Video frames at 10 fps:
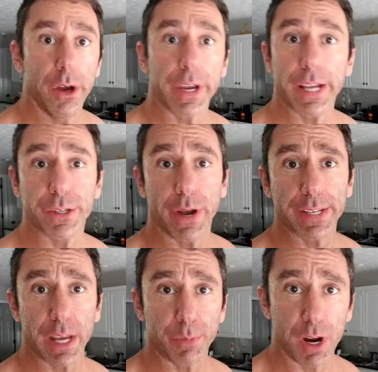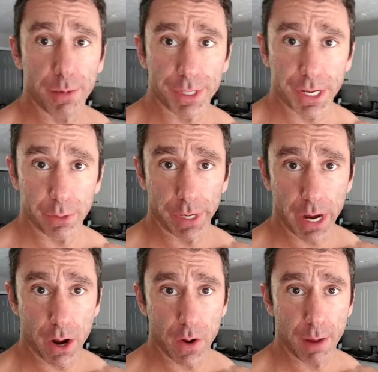Okay, so as I promised, here we
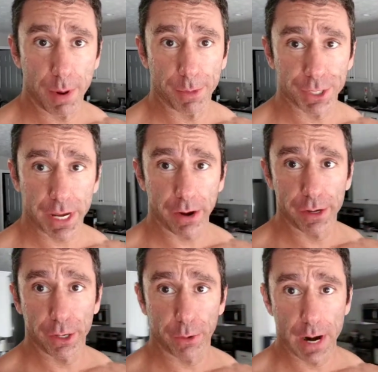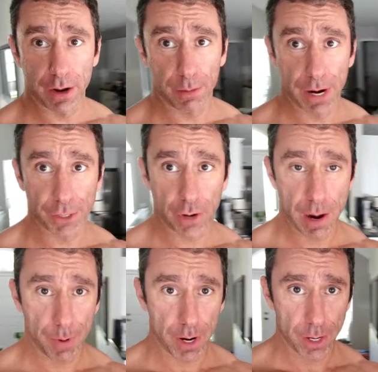go. Um, I'm just carrying you around on my
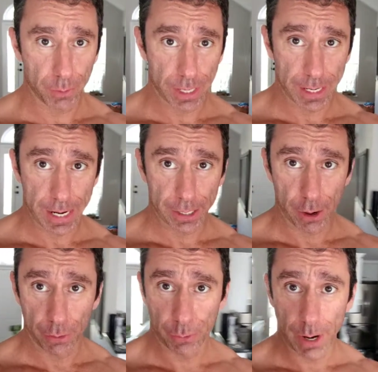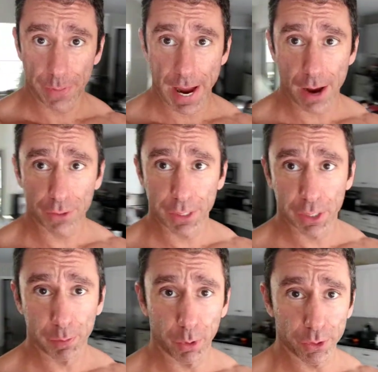tripod. We're going to kind of go throughout the house and
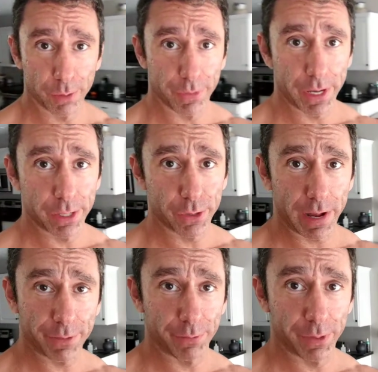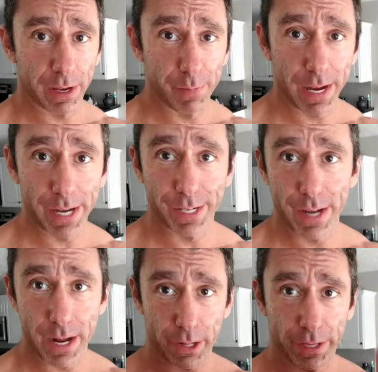explore some things. You'll have to forgive me, I
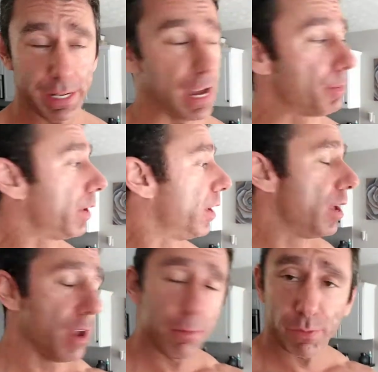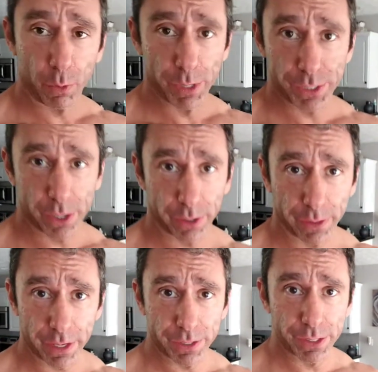did not clean up before we
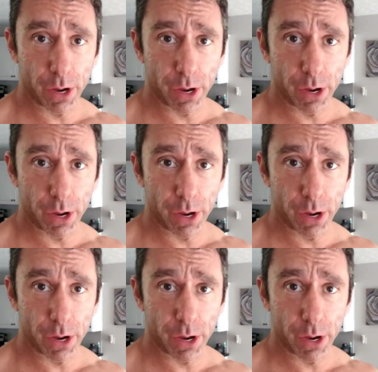started this.